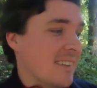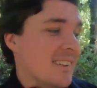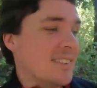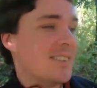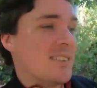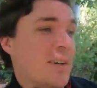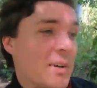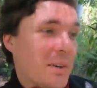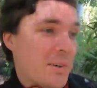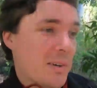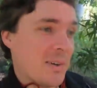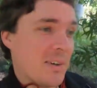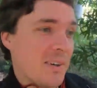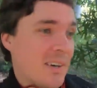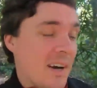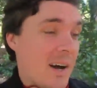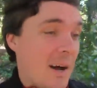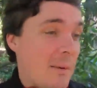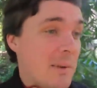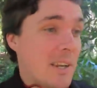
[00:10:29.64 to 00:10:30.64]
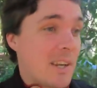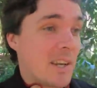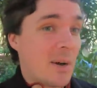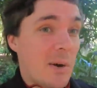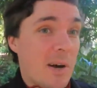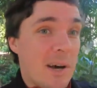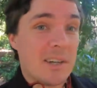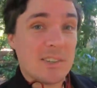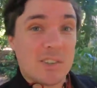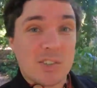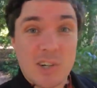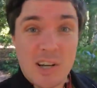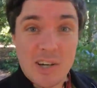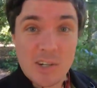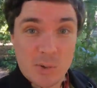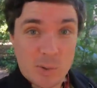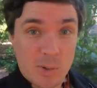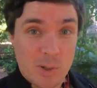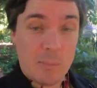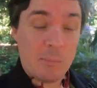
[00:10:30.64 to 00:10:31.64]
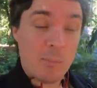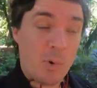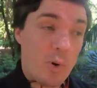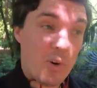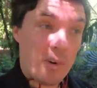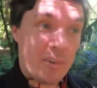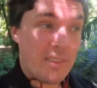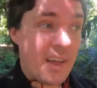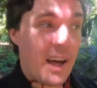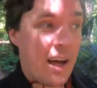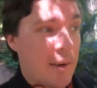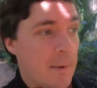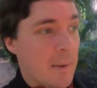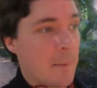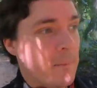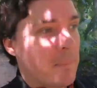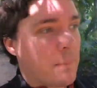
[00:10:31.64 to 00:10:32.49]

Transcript: So I'm gonna go out and try and do a lot more of that.